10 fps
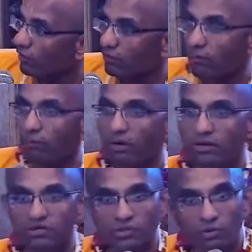
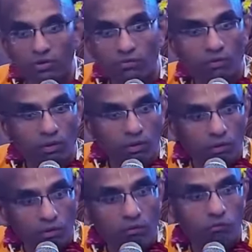somebody distributing
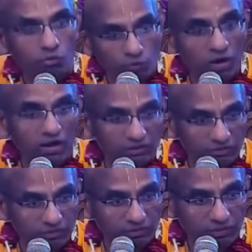food for life,
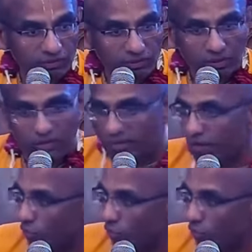they